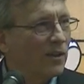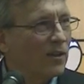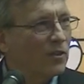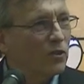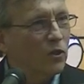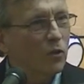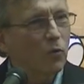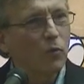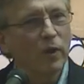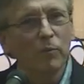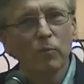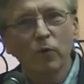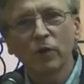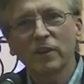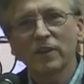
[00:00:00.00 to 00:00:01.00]
So we
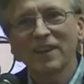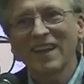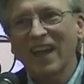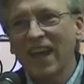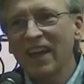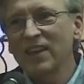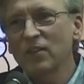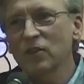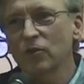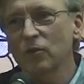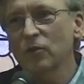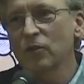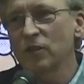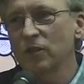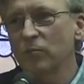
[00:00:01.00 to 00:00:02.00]
put the
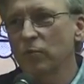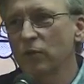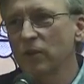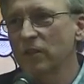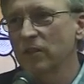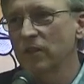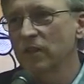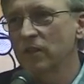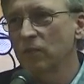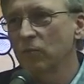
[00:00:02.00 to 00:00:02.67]
gangsters in prison.